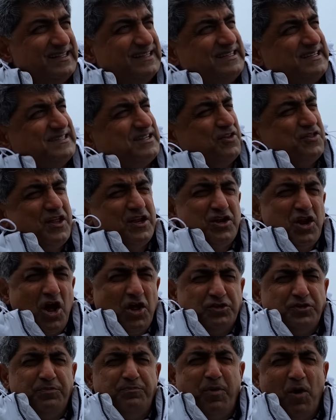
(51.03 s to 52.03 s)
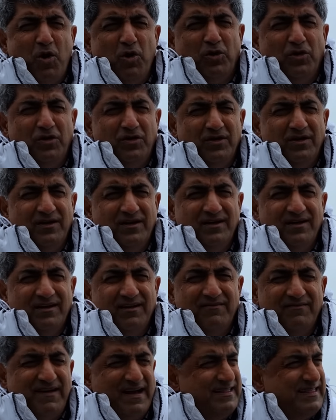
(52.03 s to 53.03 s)
This is on the North Pole,
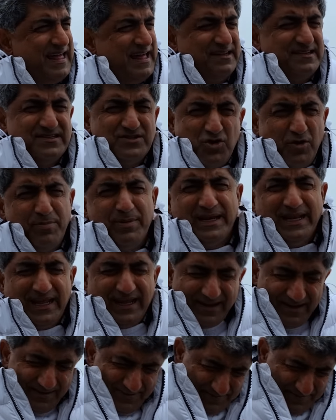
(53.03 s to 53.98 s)
where there's nobody.